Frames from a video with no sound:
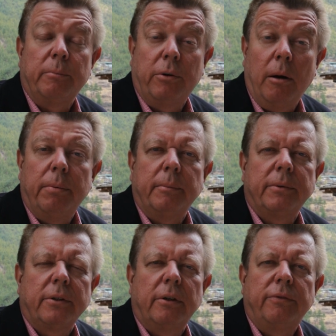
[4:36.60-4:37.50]
and
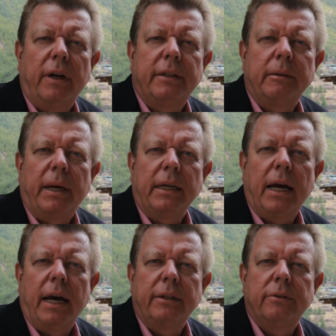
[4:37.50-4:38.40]
problems confronting
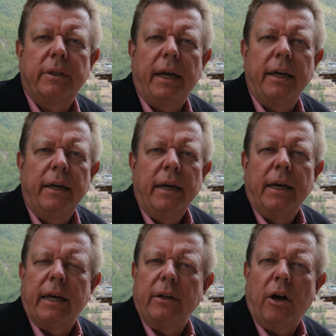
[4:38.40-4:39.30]
mankind today
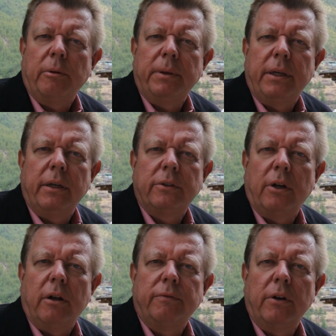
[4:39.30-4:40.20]
cannot be
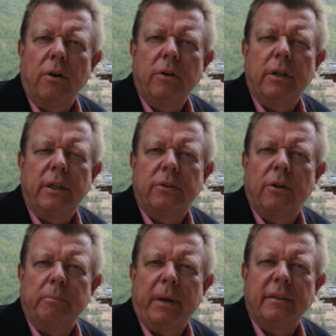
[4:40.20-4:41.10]
solved locally,
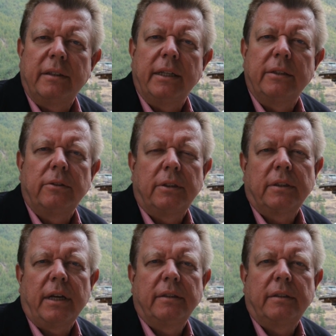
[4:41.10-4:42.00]
so it makes sense to
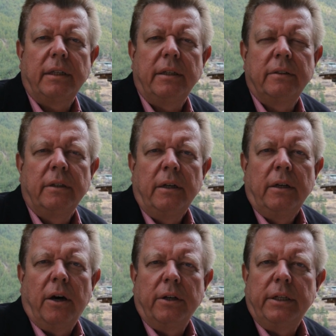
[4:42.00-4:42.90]
discuss these
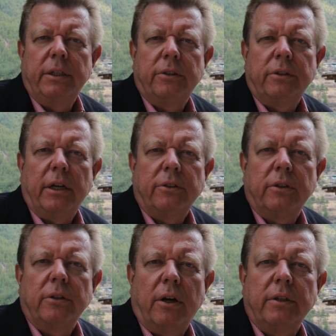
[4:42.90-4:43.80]
on an
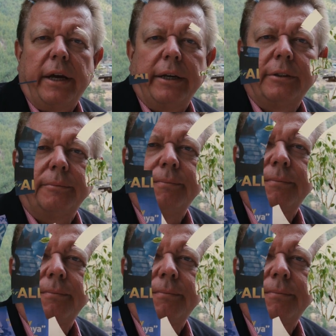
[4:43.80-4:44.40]
international context.